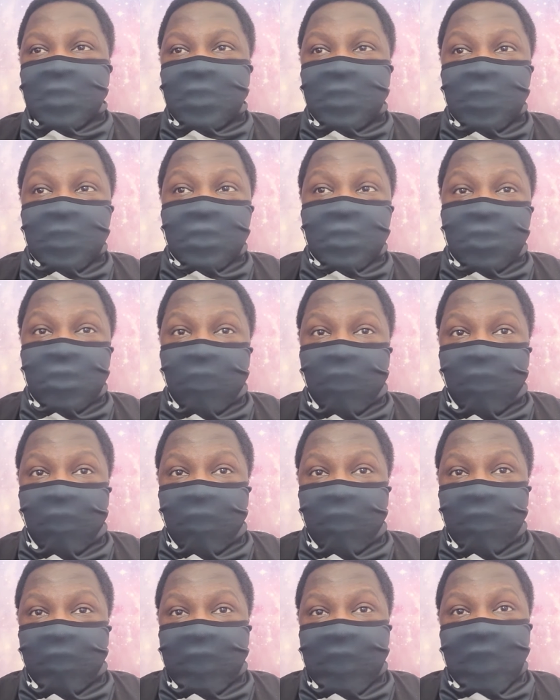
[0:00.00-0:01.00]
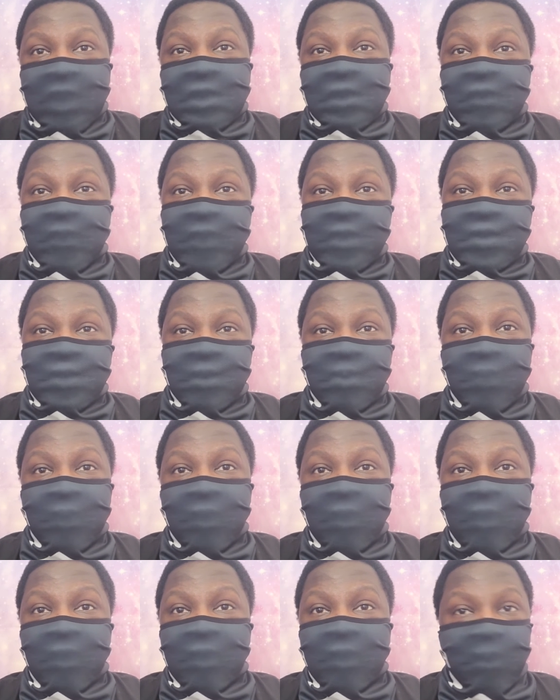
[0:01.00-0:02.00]
This card activates
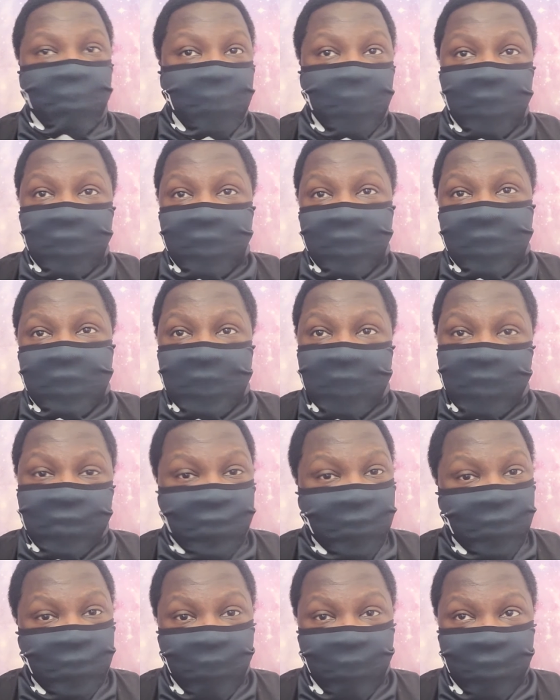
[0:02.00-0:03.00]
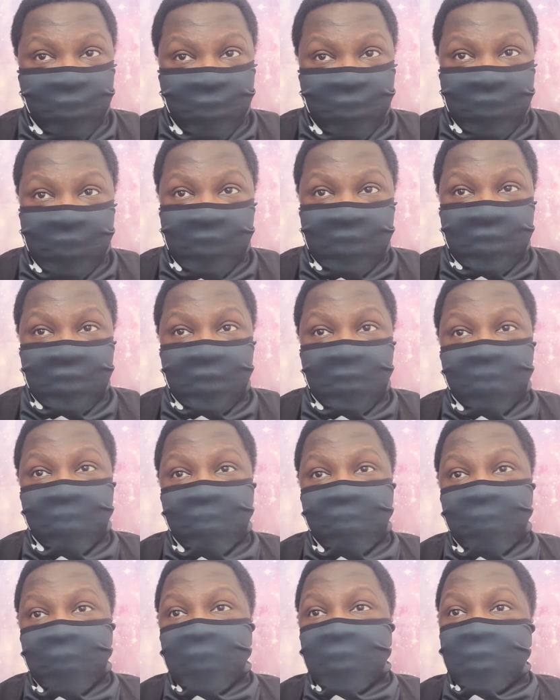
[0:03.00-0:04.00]
upon a pending danger towards Jason.
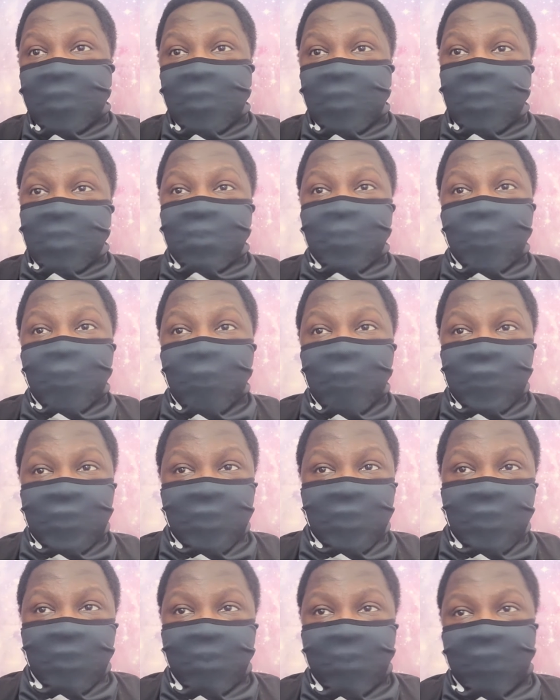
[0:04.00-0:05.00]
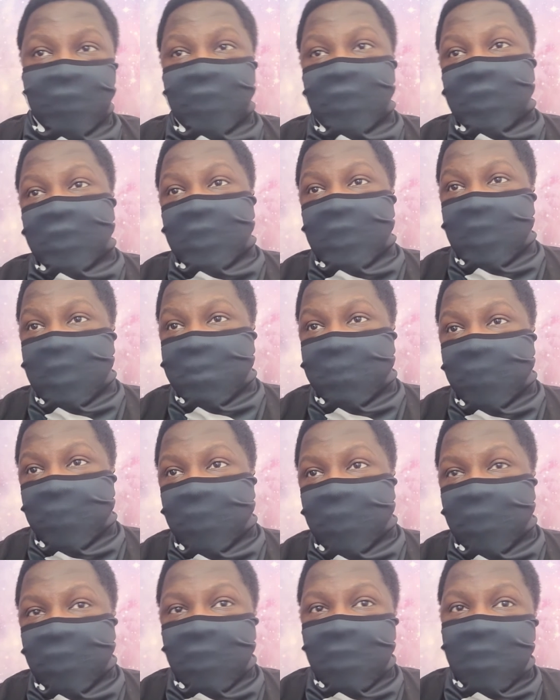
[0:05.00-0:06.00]
It moves into Planck
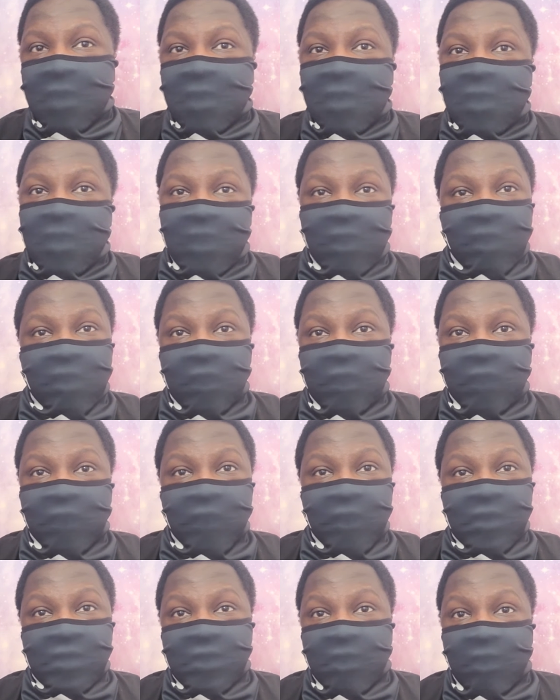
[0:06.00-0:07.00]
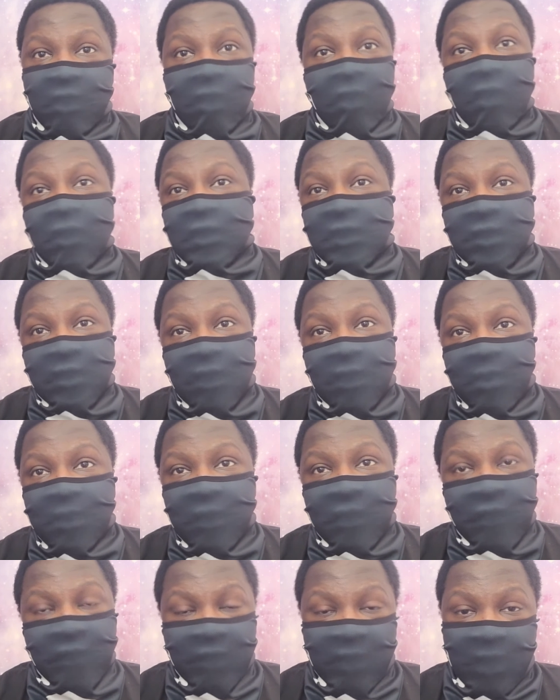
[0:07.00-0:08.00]
Epoch and converts all
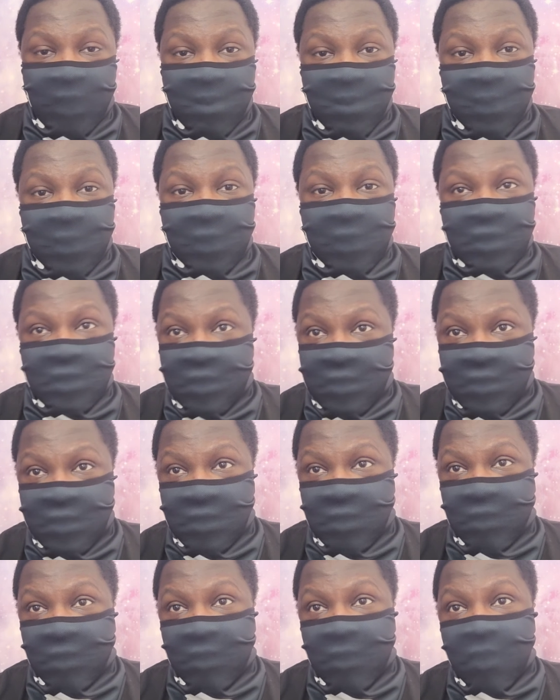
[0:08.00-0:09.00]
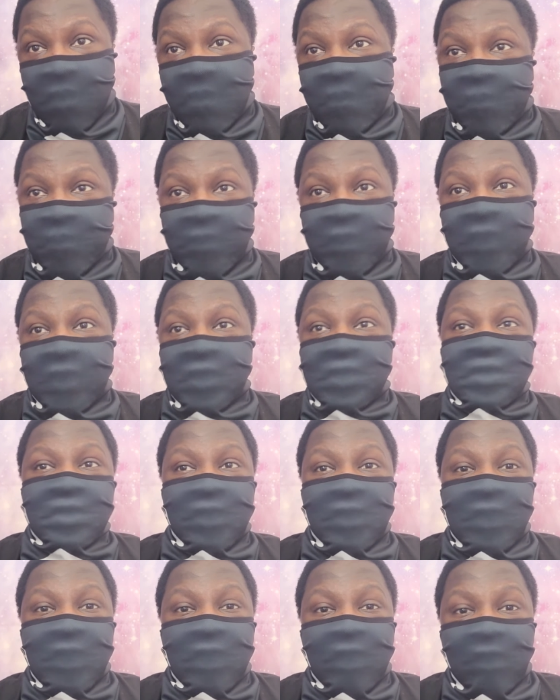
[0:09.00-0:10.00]
incoming phenomena to zero, thus
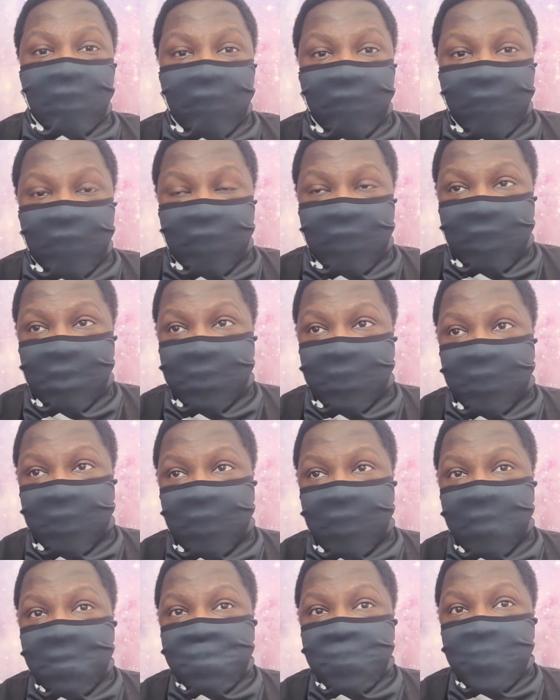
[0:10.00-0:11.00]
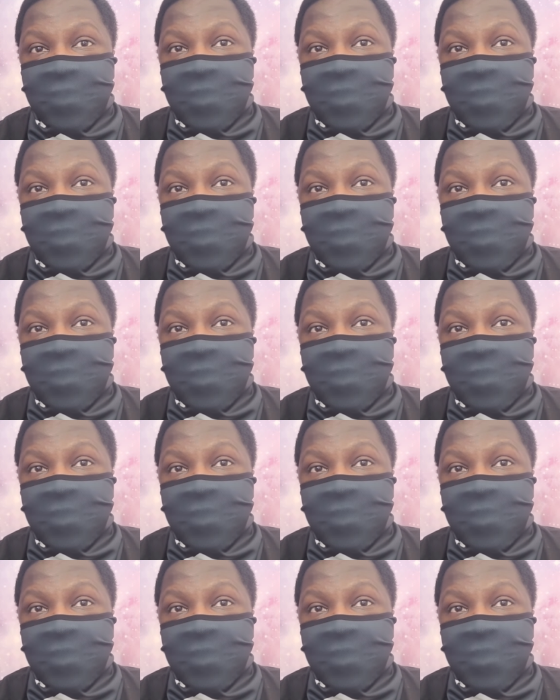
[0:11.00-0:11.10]
negating the phenomena.